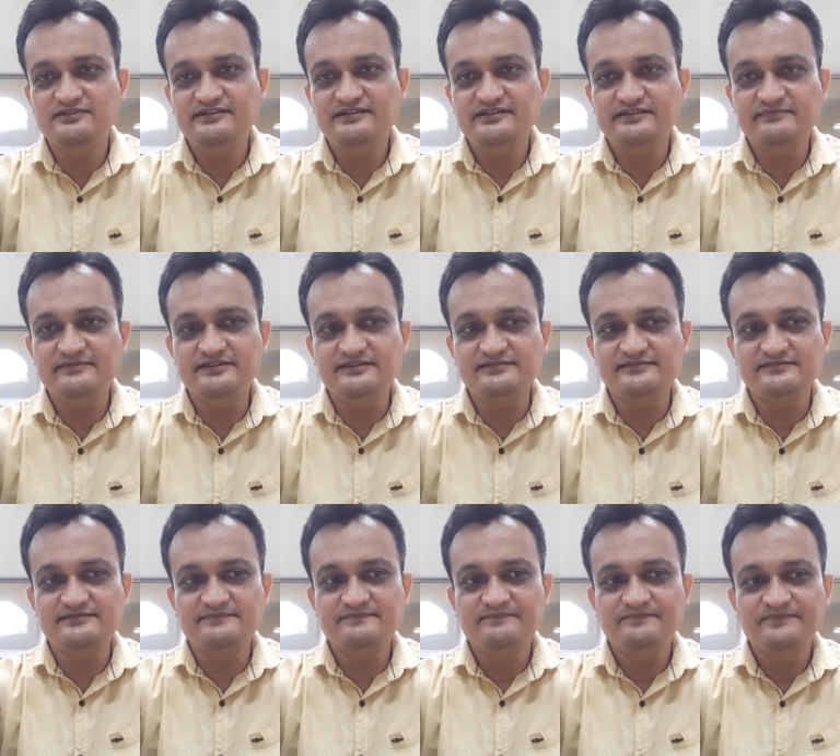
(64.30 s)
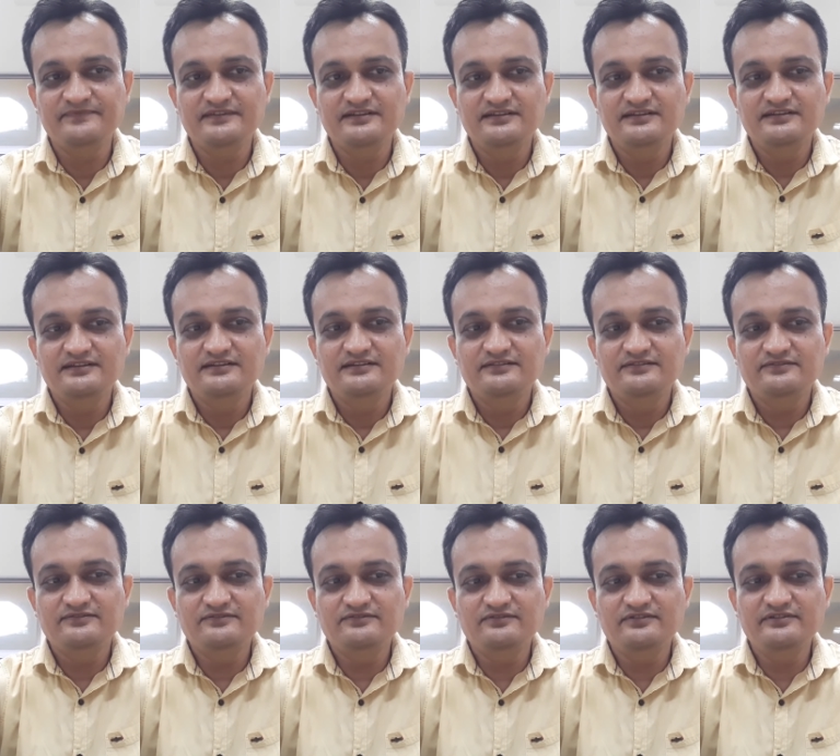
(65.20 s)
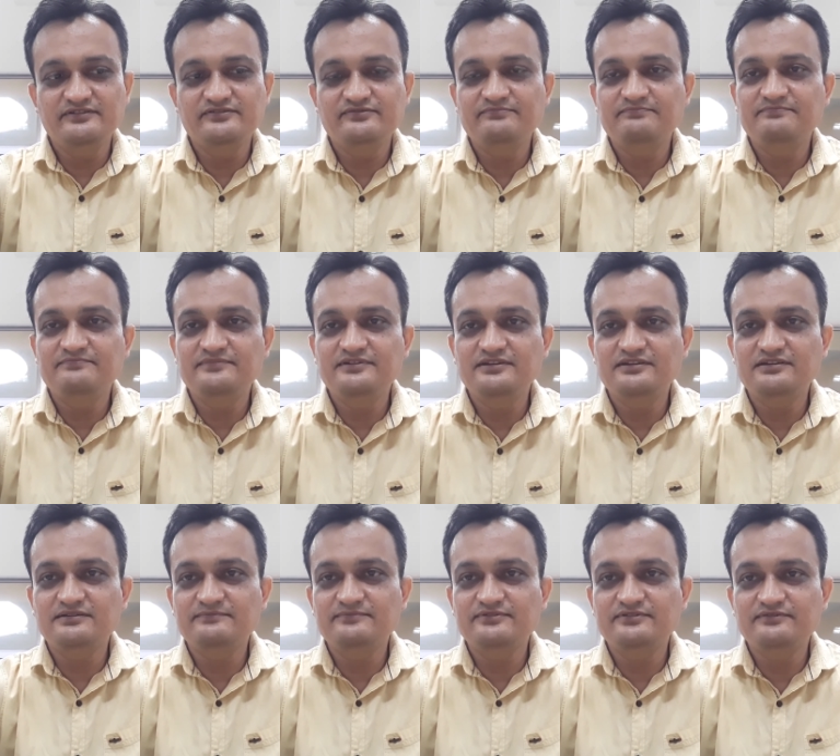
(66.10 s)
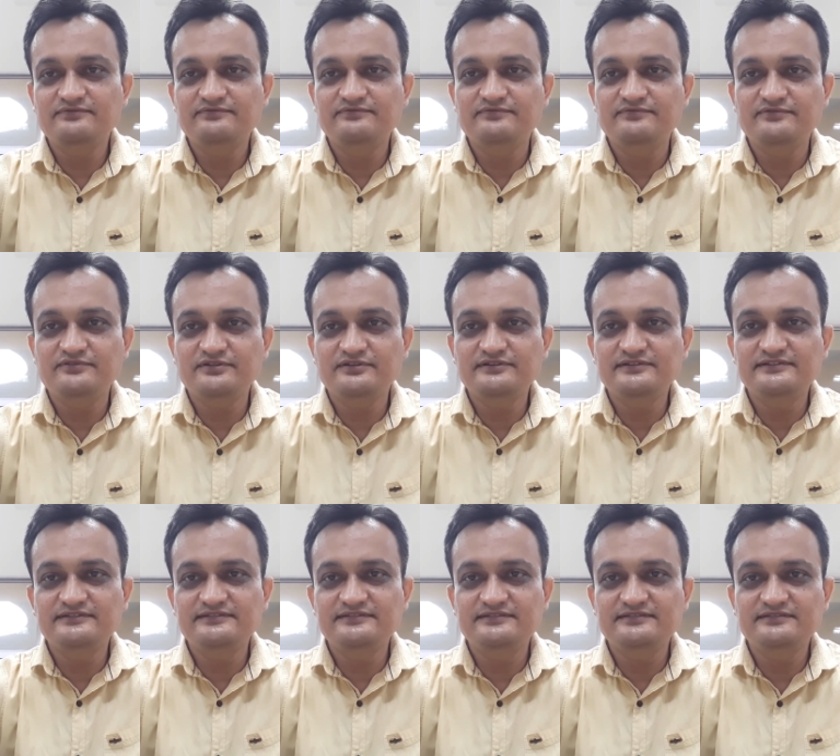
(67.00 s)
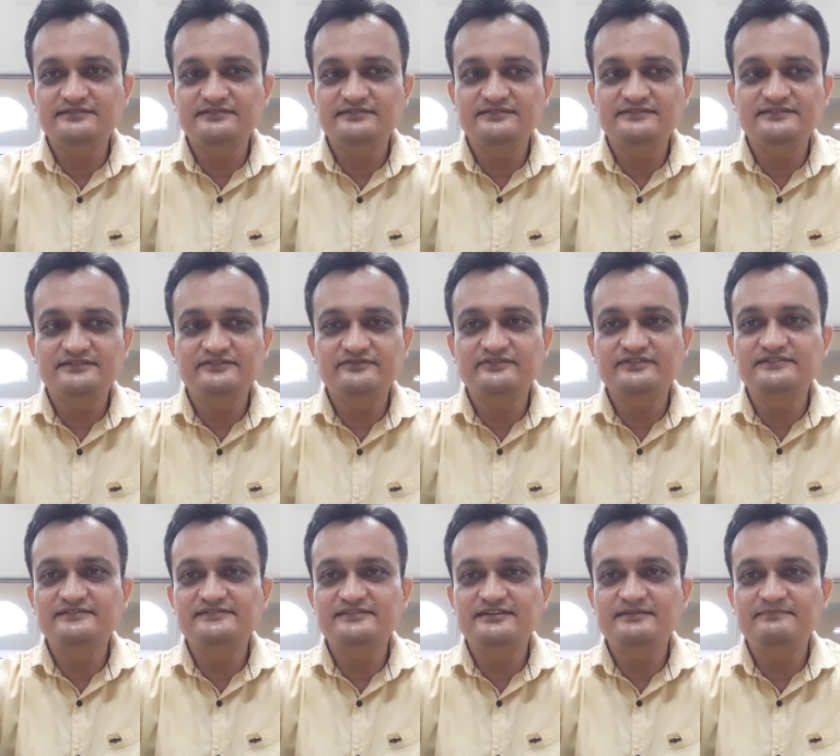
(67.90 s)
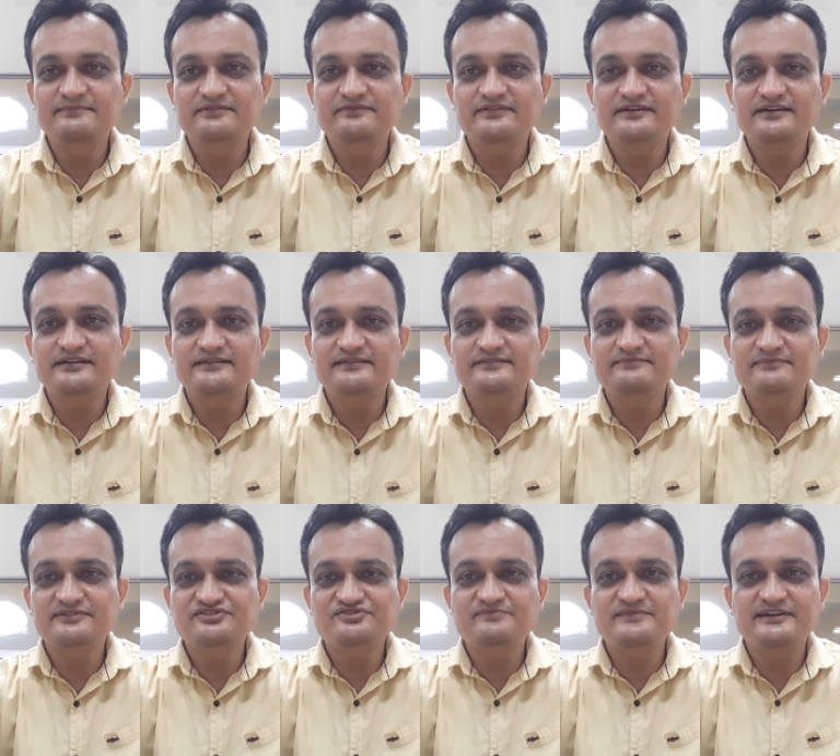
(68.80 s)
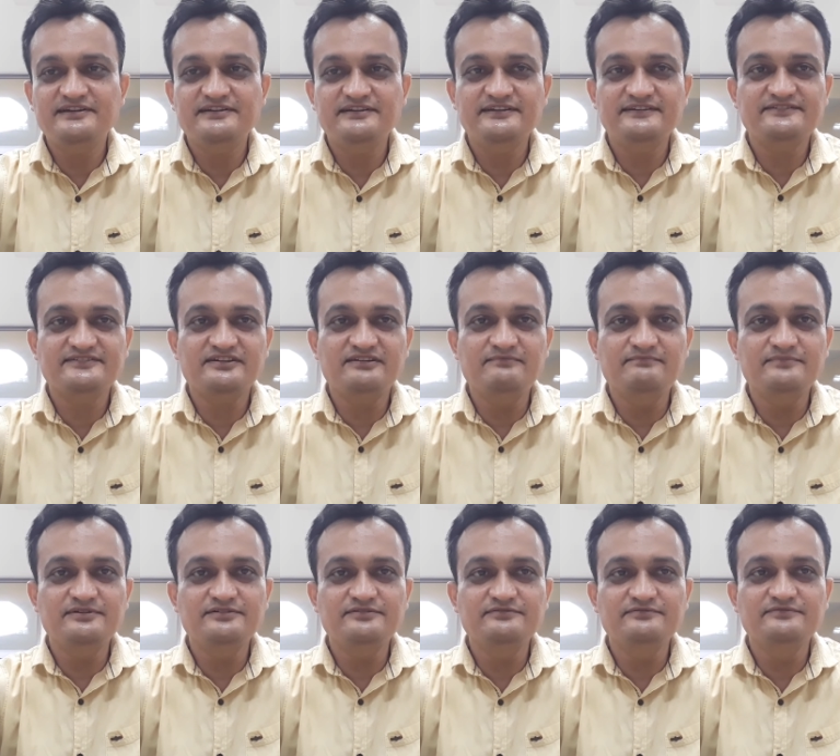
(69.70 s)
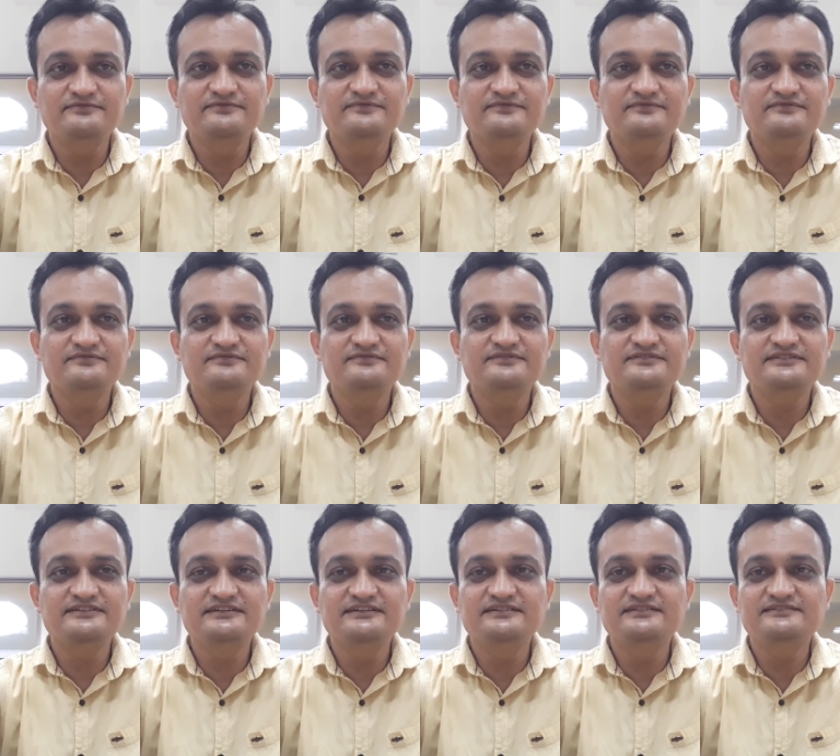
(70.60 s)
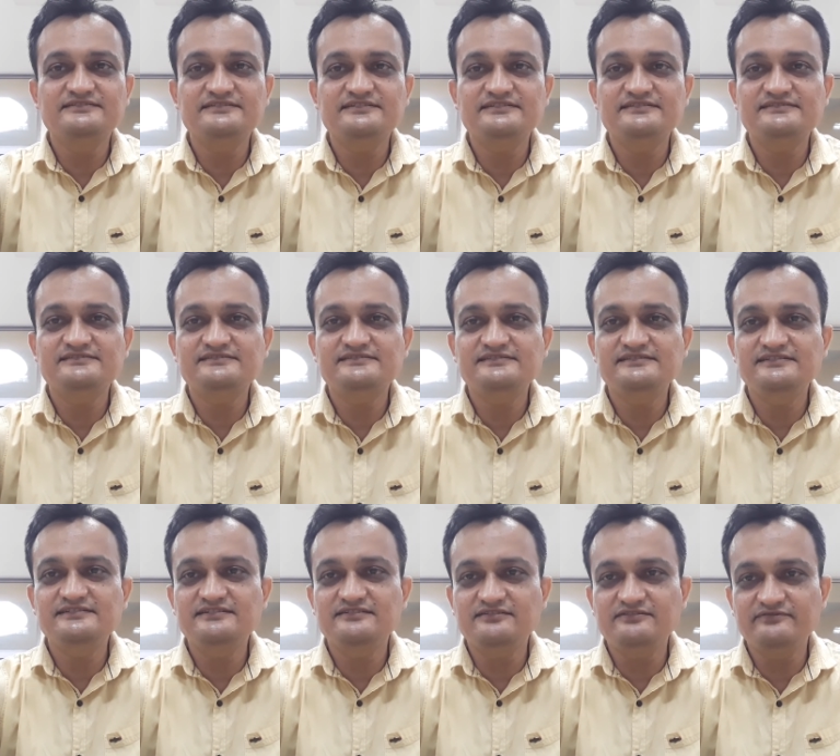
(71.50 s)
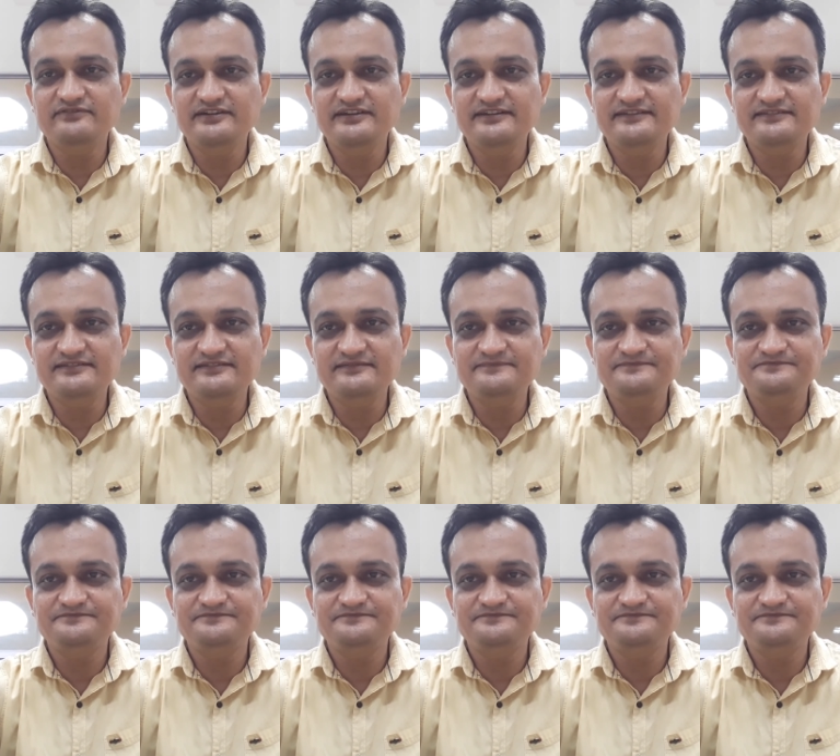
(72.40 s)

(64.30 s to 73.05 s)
terminals. So noise, in terms of noise, this differential amplifier is much better as compared to single stage C configuration.